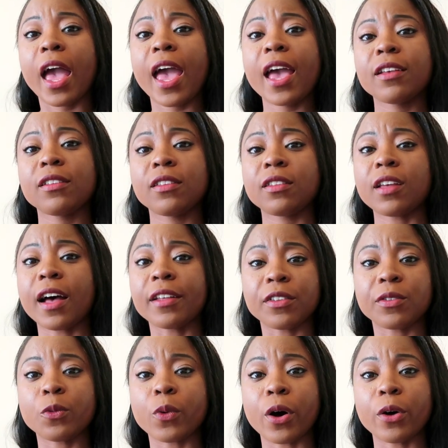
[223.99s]

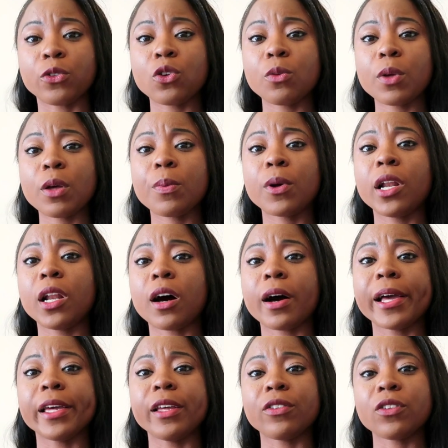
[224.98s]
exercise as well, do a bit of
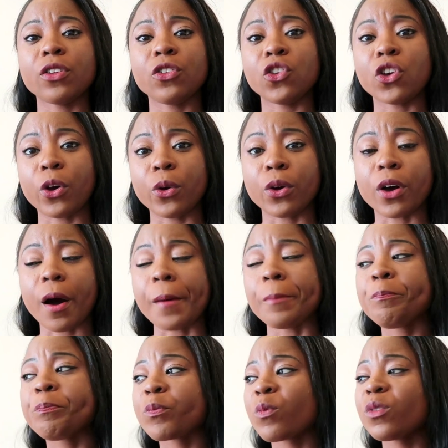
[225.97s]
Pilates and
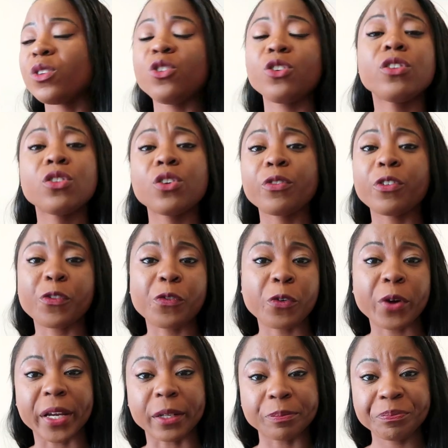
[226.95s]
yoga. You can do it for
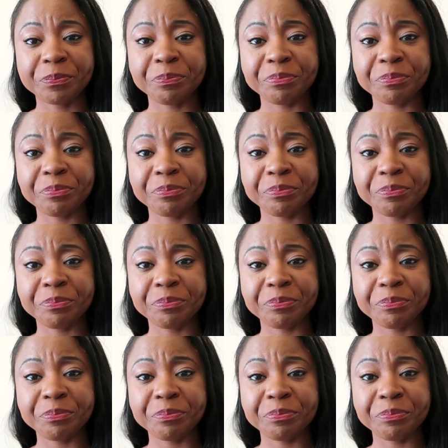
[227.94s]
free.